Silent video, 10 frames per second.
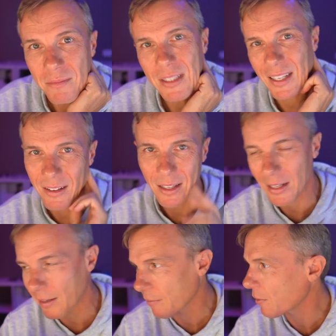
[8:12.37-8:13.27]
Okay,
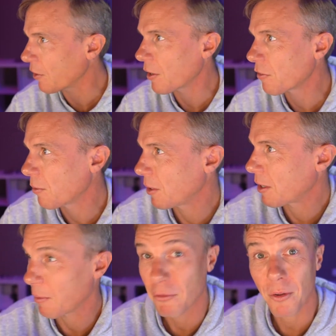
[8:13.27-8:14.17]
all right, I see where you're
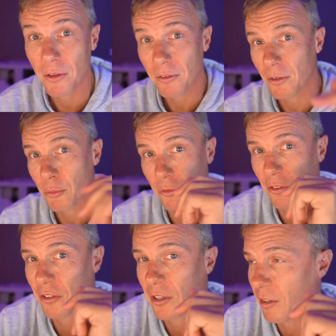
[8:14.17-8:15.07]
coming from. This one's the
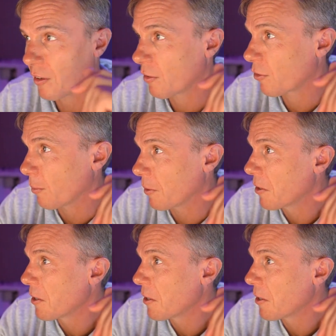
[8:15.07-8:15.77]
zinger, though. Next comment.